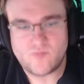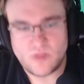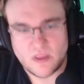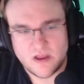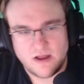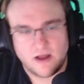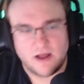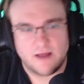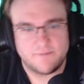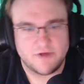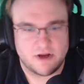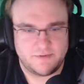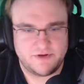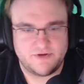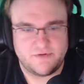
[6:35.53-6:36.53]
I'm going
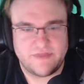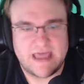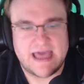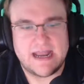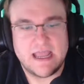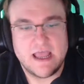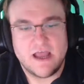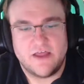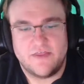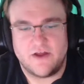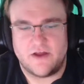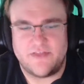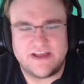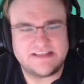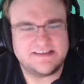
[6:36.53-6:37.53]
to be doing that.
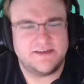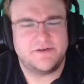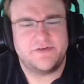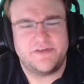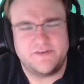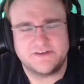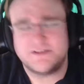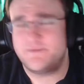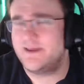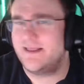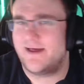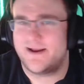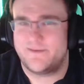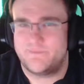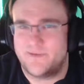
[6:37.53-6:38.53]
That's the other thing. There's going to be a
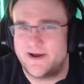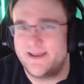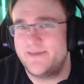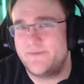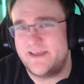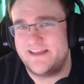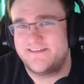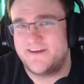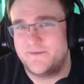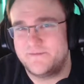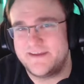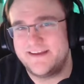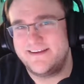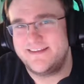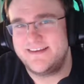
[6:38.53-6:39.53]
lot of money being dumped
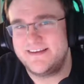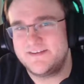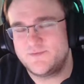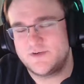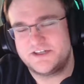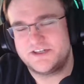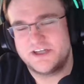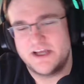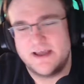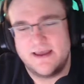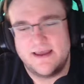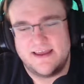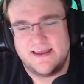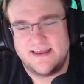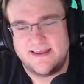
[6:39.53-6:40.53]
into this, which
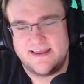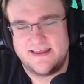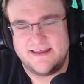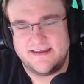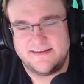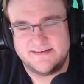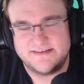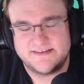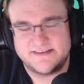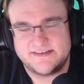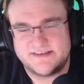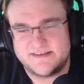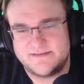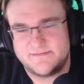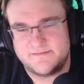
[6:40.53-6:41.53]

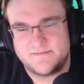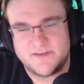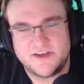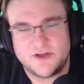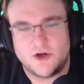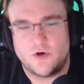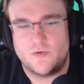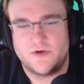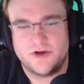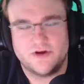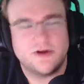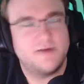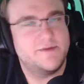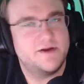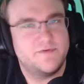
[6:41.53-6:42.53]
is, when you're
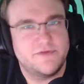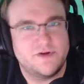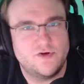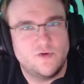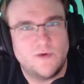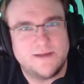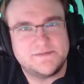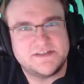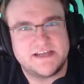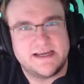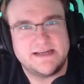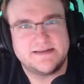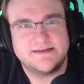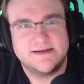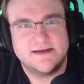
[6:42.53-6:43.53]
coming in with a new
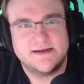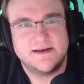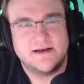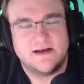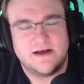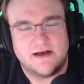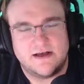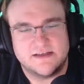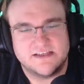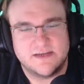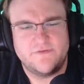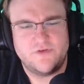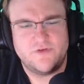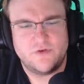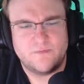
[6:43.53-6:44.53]
website, some
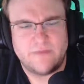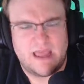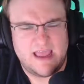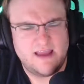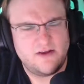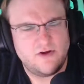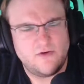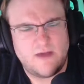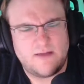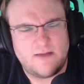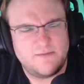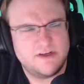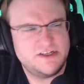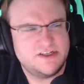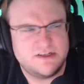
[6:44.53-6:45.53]
of you may know how
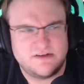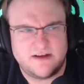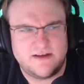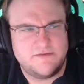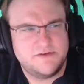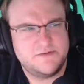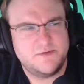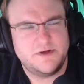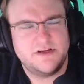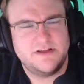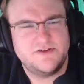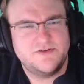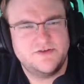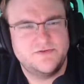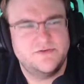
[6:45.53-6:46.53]
much I was putting
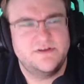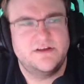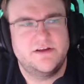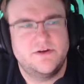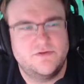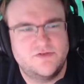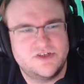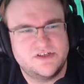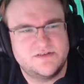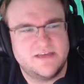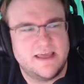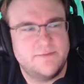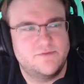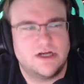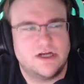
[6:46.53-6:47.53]
into the, just
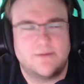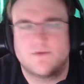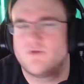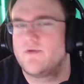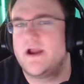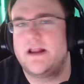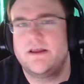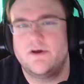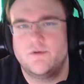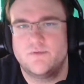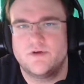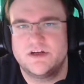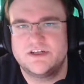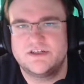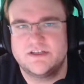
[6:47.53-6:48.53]
keep Jrpl Radio
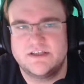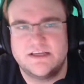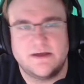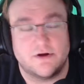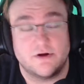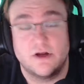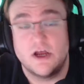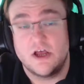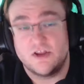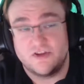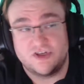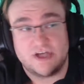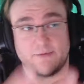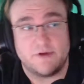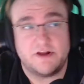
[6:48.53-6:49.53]
Prediction League, or the
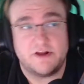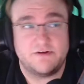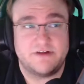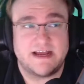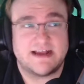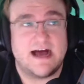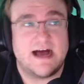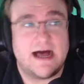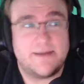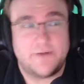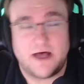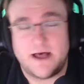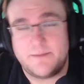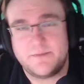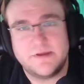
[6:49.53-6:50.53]
jrplradio.com up